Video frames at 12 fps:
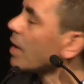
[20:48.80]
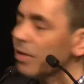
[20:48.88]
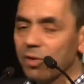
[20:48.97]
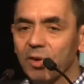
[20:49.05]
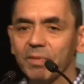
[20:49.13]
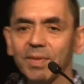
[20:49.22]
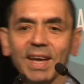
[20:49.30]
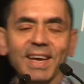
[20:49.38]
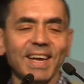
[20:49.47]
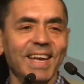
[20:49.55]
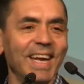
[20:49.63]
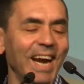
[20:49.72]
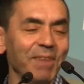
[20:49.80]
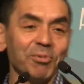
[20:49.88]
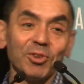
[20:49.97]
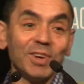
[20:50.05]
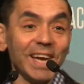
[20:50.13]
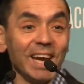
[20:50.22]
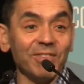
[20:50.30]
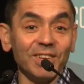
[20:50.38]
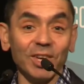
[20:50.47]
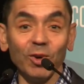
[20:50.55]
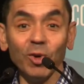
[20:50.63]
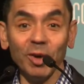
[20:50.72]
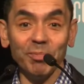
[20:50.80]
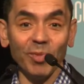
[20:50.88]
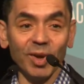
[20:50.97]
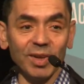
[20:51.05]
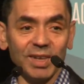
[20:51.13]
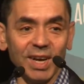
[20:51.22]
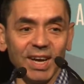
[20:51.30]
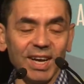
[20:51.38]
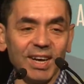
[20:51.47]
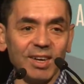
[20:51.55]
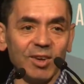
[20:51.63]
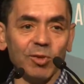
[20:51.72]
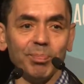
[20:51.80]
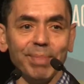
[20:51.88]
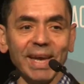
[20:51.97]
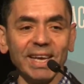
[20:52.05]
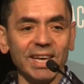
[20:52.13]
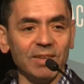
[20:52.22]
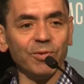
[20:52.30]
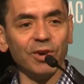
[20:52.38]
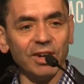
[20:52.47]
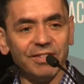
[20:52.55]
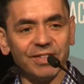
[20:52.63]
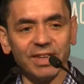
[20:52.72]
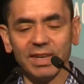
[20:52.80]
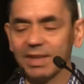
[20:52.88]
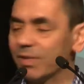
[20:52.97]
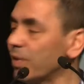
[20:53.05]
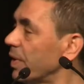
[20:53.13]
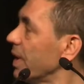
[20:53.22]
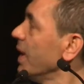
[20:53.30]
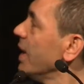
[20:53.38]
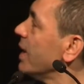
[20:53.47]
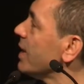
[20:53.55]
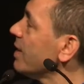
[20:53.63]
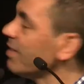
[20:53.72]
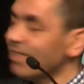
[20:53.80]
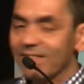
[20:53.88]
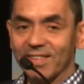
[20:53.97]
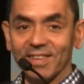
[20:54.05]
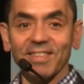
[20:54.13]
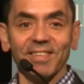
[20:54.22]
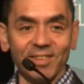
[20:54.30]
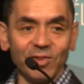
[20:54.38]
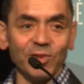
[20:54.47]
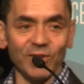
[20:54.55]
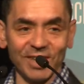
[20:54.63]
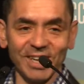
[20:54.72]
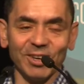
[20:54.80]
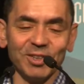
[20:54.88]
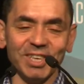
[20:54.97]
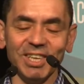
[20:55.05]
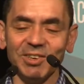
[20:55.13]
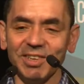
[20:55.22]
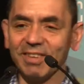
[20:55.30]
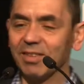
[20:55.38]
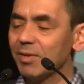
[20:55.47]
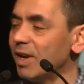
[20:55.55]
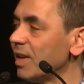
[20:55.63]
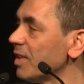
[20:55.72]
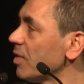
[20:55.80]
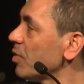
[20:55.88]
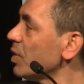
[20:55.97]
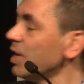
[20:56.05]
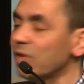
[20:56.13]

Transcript: So I'm sorry. I will go back and forth. So this is the story. Continuing the story.